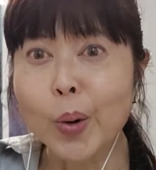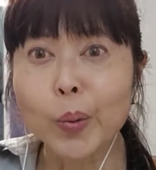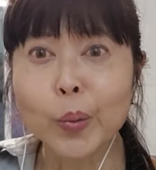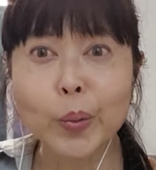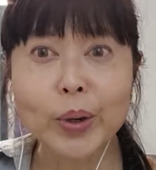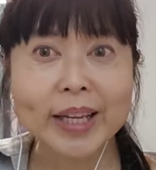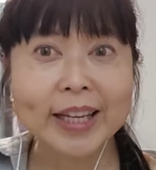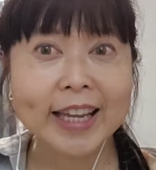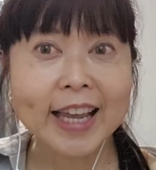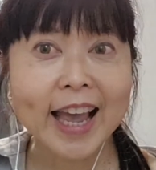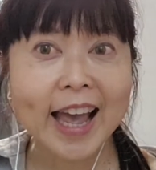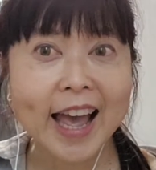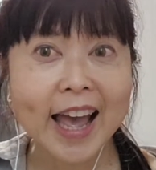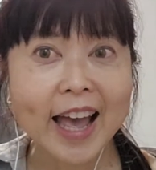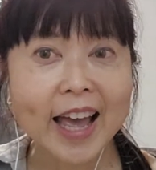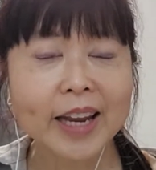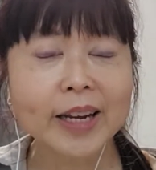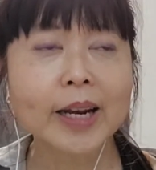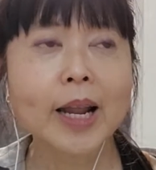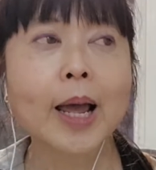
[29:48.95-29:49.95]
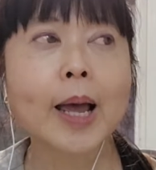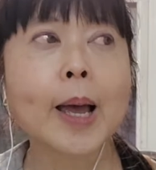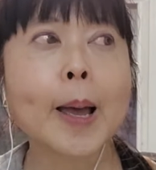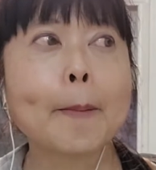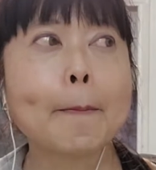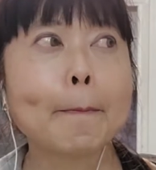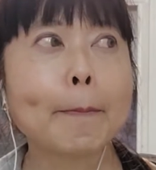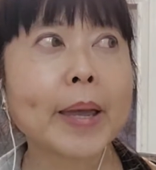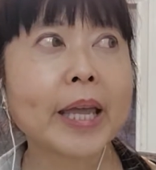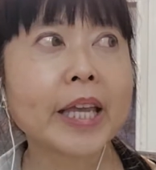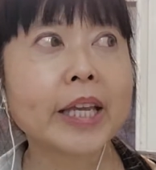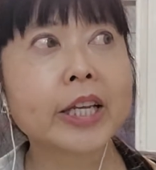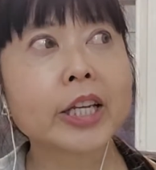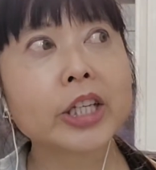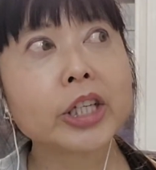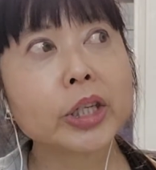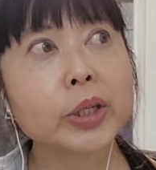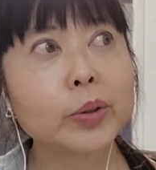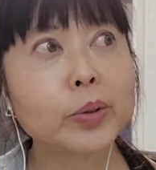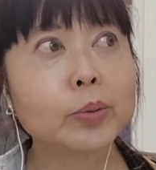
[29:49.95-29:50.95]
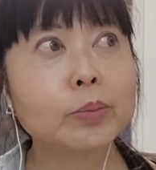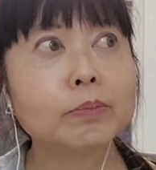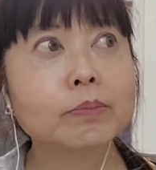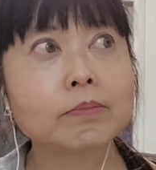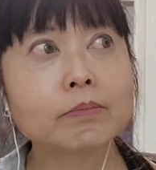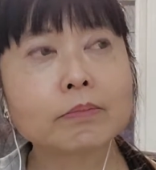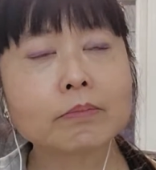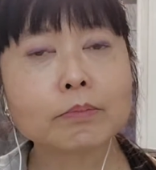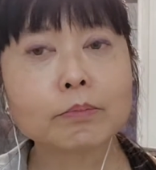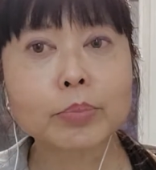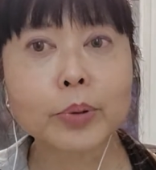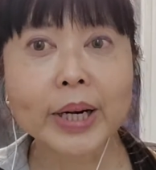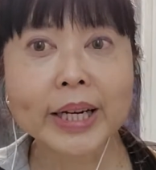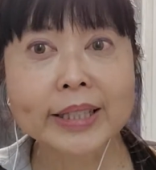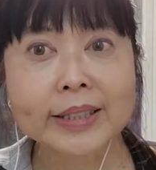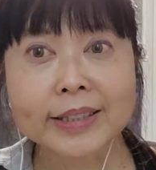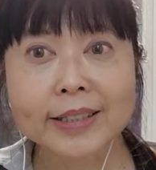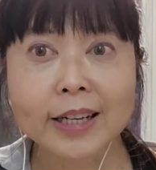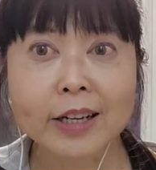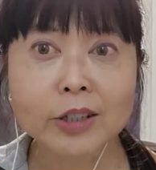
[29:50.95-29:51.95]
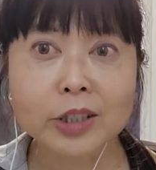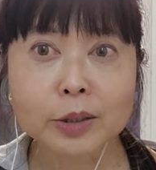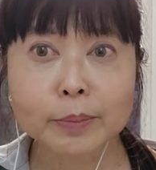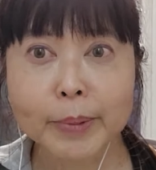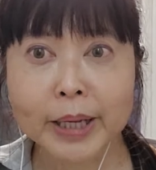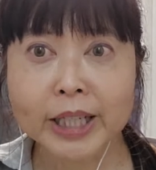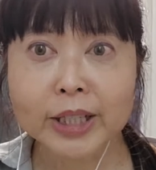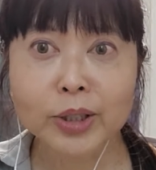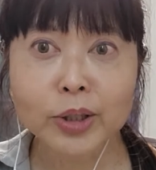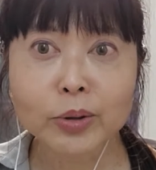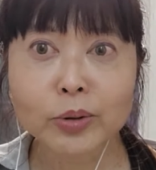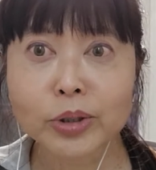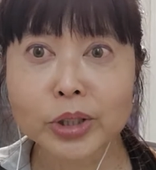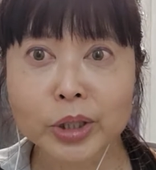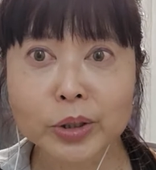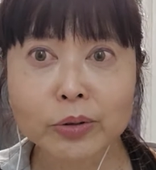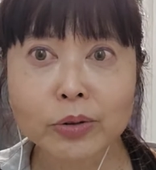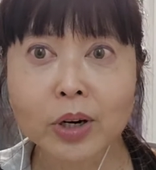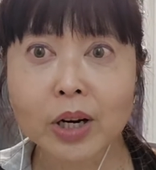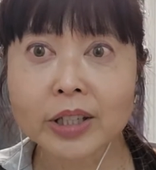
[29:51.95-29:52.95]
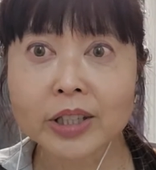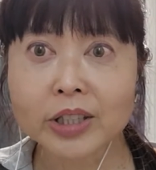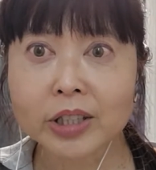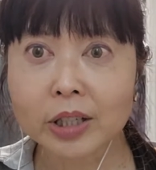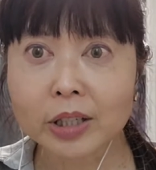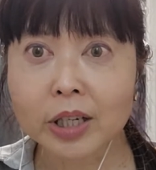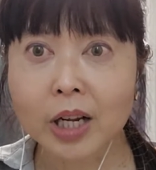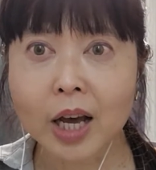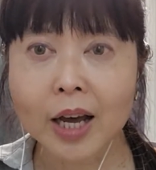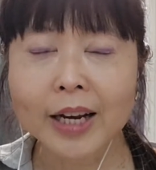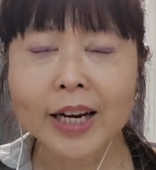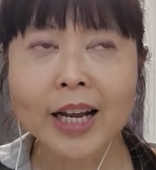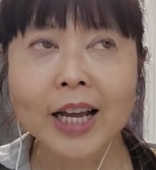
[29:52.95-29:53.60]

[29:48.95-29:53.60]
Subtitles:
we can make new brain cells, make new neurons or not.